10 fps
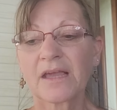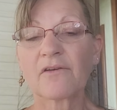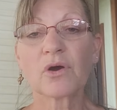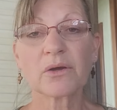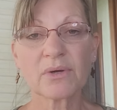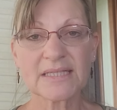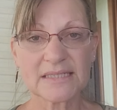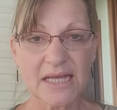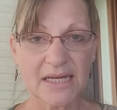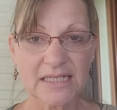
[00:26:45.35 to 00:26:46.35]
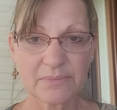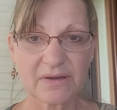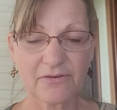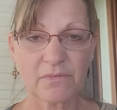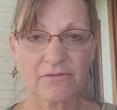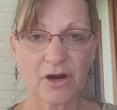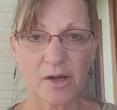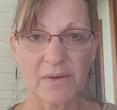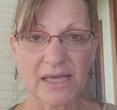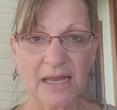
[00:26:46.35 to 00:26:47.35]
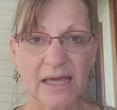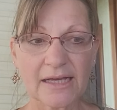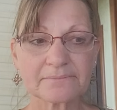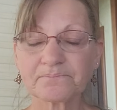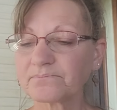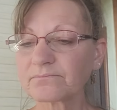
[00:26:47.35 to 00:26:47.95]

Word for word: of what it was intended to be from the very beginning